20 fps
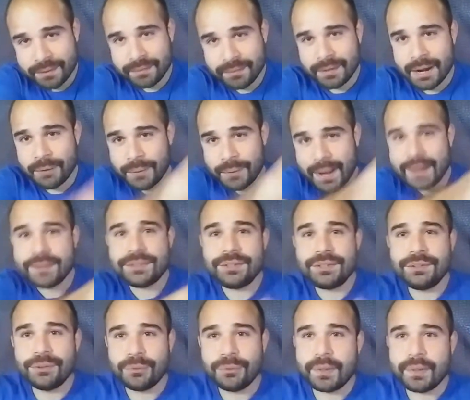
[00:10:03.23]
I ran it through
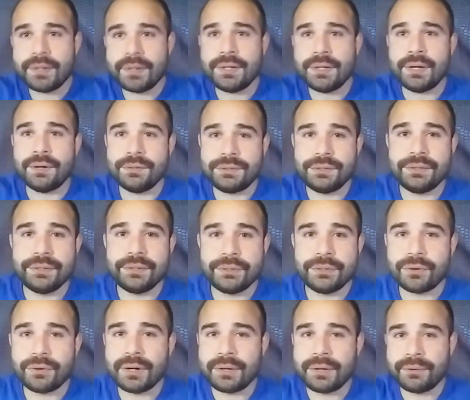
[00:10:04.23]
the window, through the
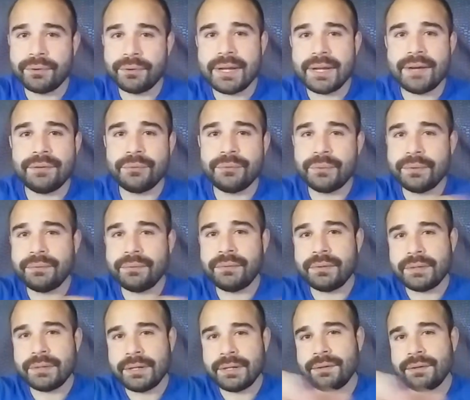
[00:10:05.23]
door. I rolled down
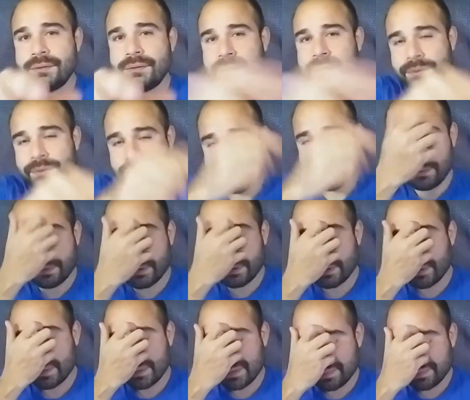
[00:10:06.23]
you know the
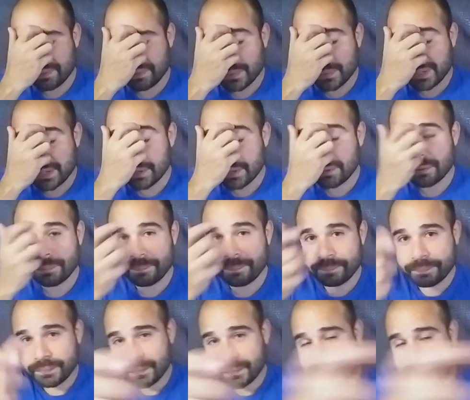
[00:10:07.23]
the the window,
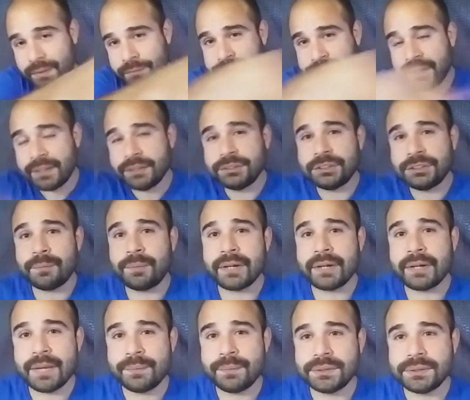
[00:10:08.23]
fed the jumper
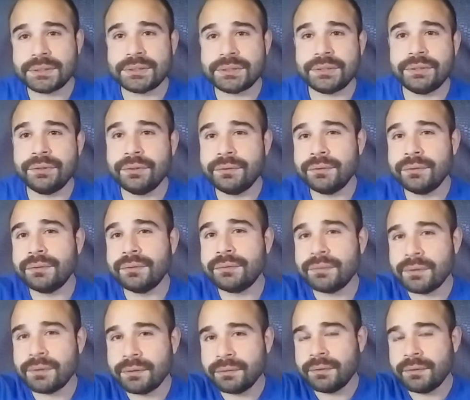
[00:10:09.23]
cables through
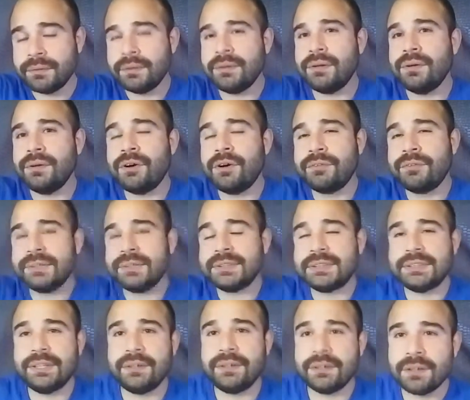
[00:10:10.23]
over to
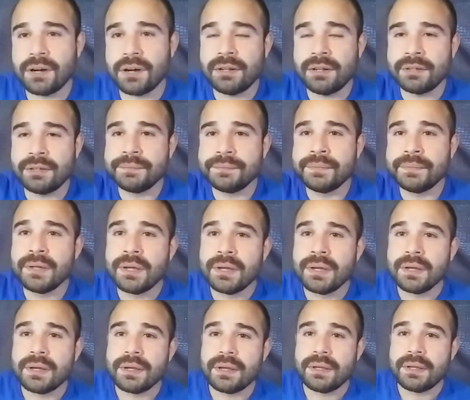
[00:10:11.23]
steering column,
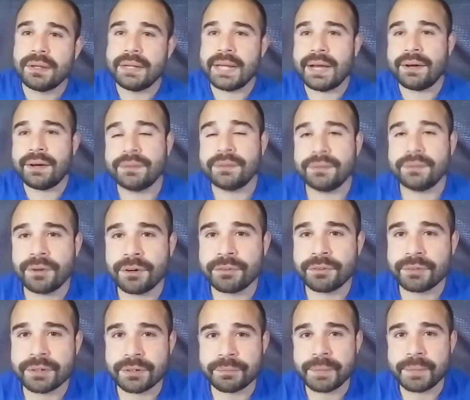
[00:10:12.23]
down over
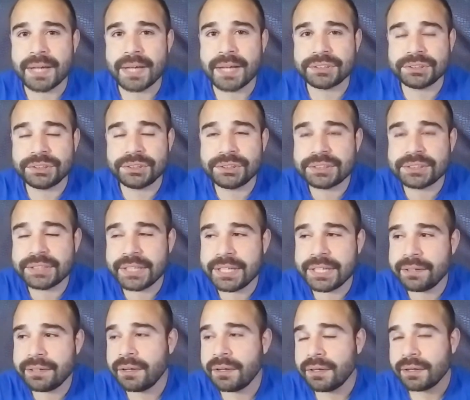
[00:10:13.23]
to passenger seat,
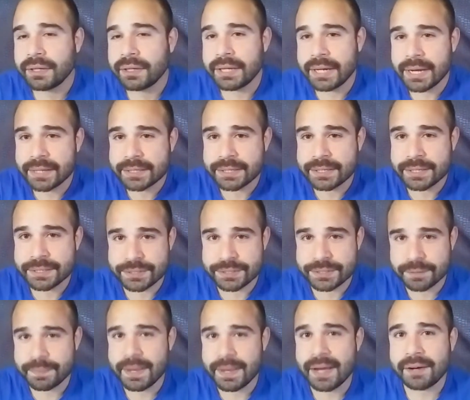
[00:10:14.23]
connected it to the
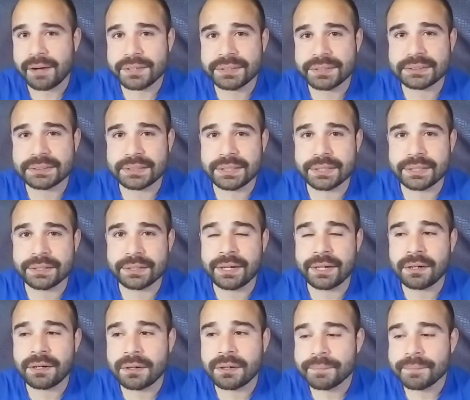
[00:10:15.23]
battery sitting there,